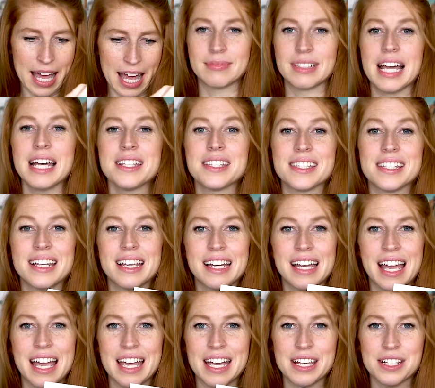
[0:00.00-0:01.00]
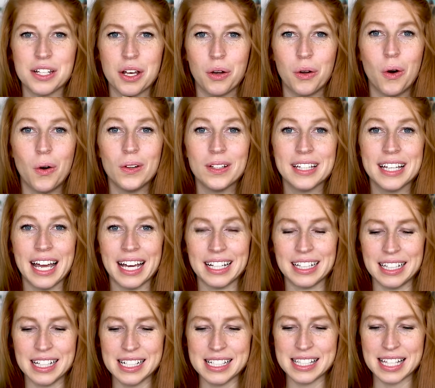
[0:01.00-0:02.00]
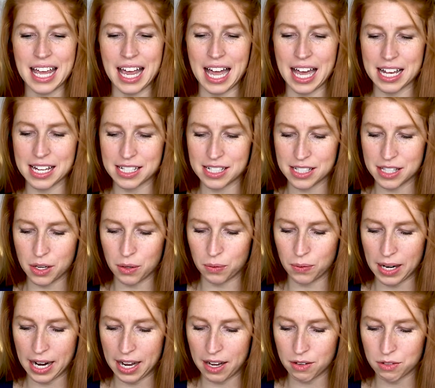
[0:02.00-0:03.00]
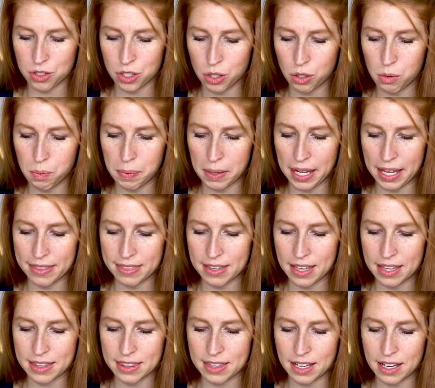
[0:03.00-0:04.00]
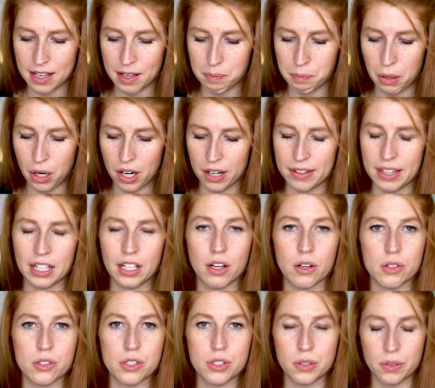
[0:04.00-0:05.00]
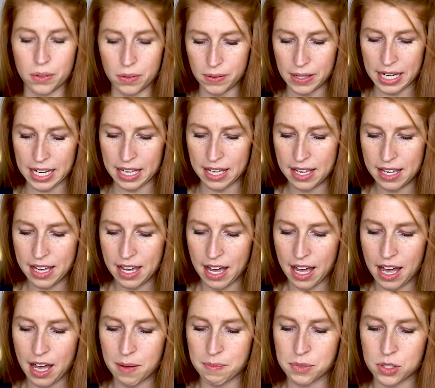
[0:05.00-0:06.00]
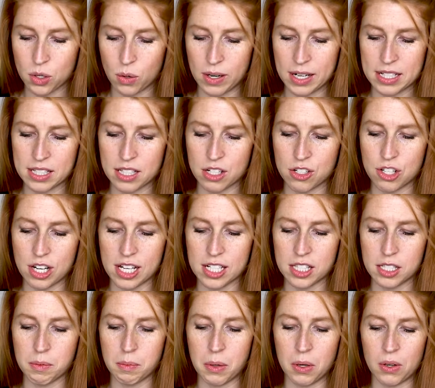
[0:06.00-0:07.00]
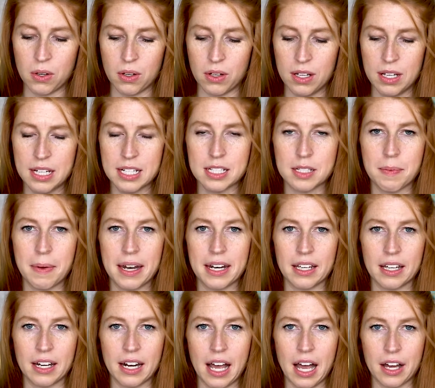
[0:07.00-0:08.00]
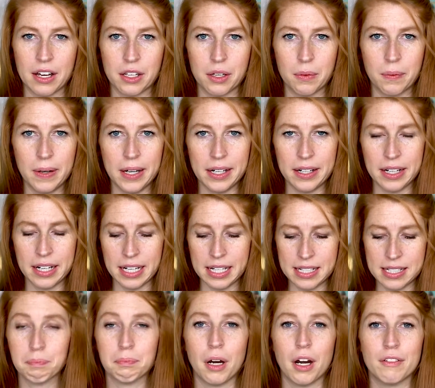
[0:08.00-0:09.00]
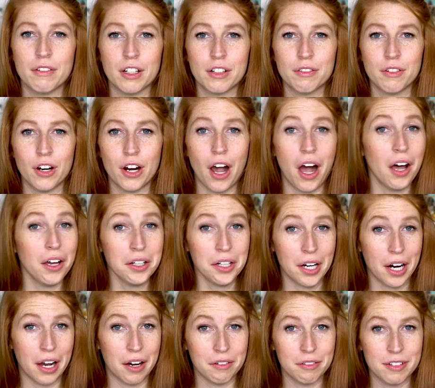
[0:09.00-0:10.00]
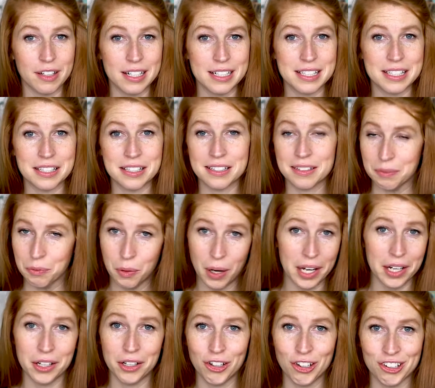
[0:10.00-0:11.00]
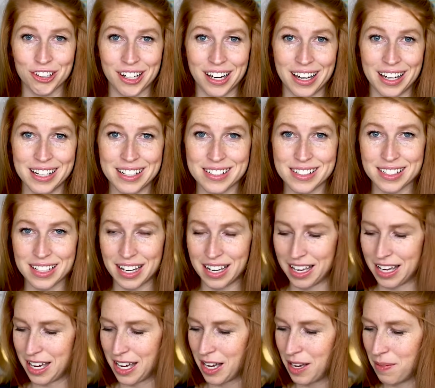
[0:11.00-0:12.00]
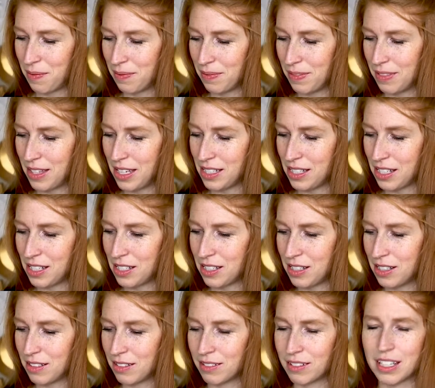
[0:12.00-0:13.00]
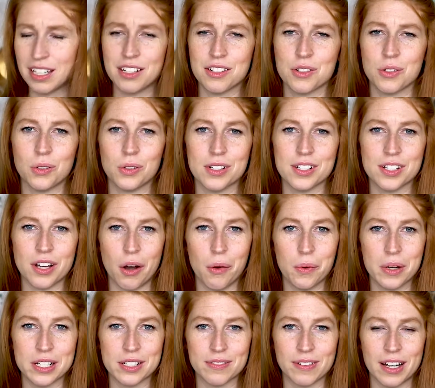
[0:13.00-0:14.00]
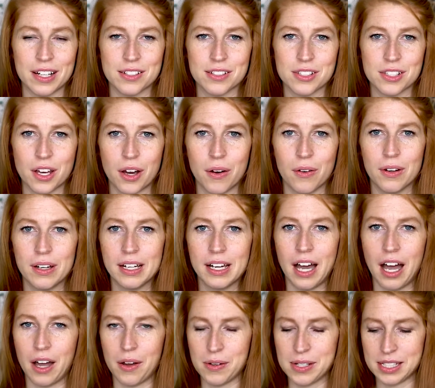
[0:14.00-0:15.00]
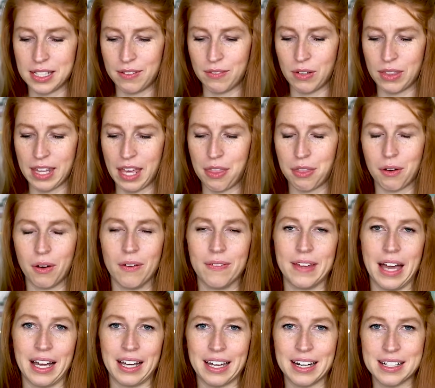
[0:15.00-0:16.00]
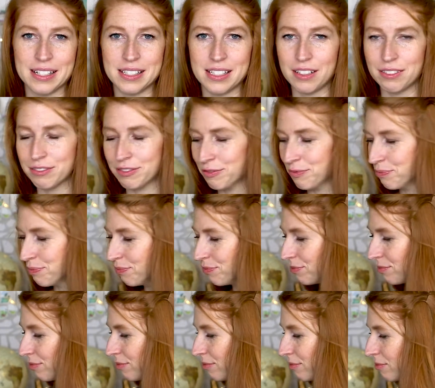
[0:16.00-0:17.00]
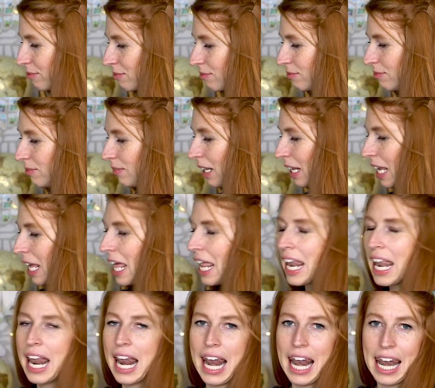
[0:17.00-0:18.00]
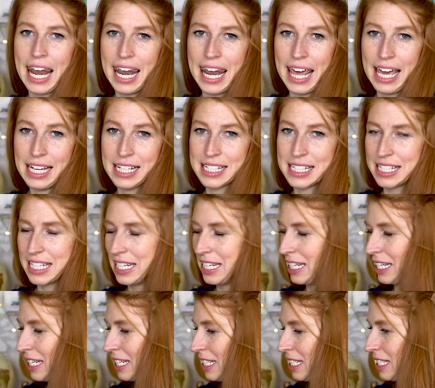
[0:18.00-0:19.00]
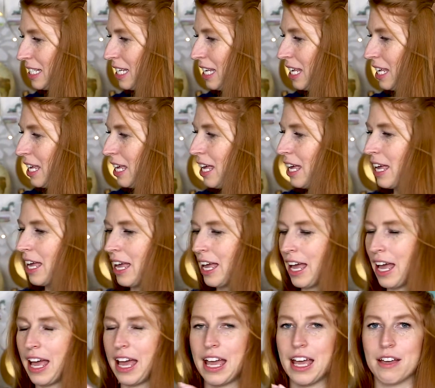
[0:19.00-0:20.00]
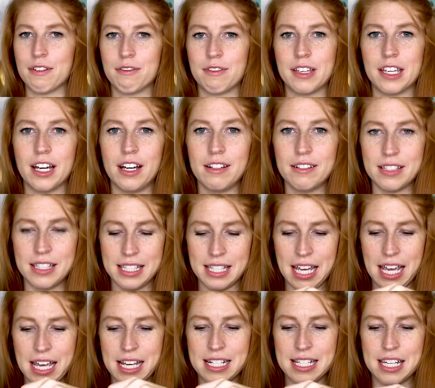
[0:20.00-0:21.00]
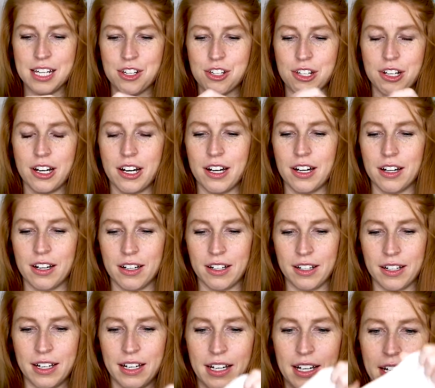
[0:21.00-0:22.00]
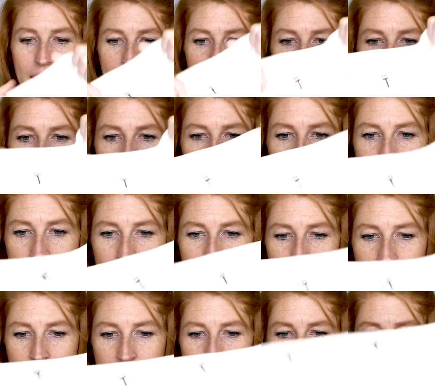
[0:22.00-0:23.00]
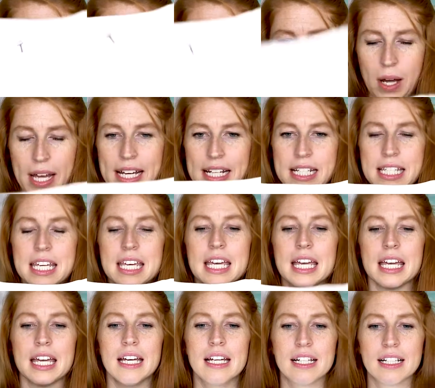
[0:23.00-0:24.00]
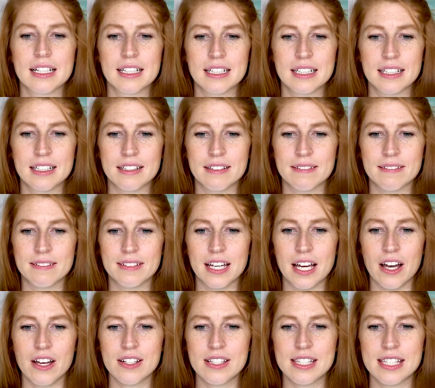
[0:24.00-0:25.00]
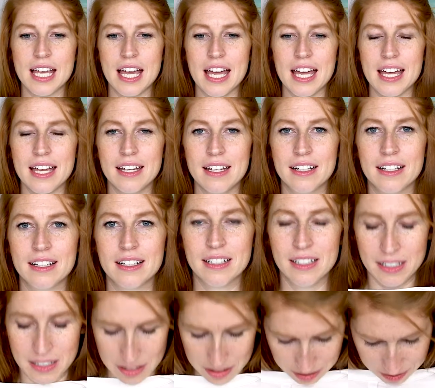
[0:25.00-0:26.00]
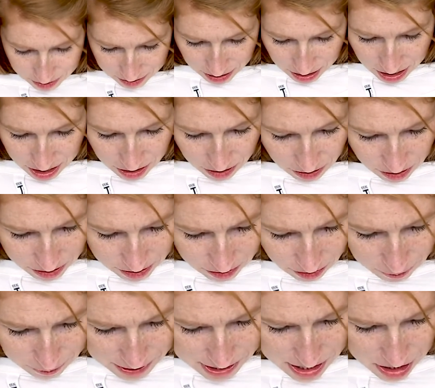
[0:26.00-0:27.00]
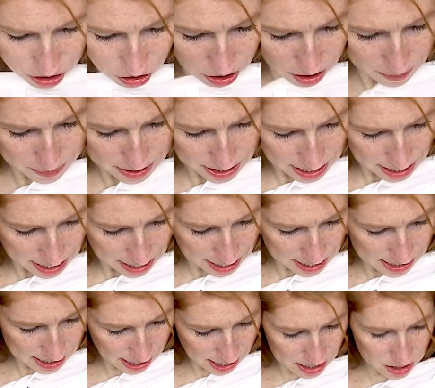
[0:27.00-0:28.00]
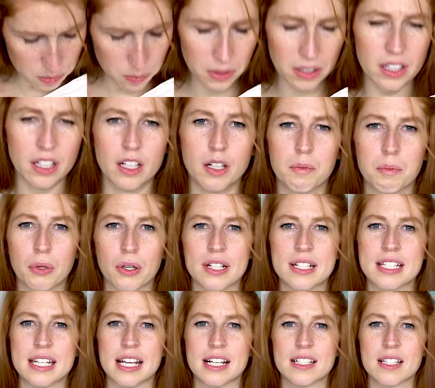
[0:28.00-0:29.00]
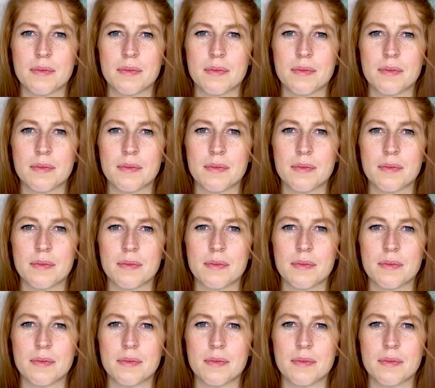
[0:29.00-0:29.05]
Yes, it is a gold necklace. It has the round hoop and then the bar that goes through it. So it is adjustable depending on how you wear it. It's perfect for all your outfits, wedding or not. Getting jewelry is always fun, so I always love when they throw in that kind of stuff. Next is a Fiance T-Shirt. It's a white tee, Fiance, and pretty scripted. It has really good printing.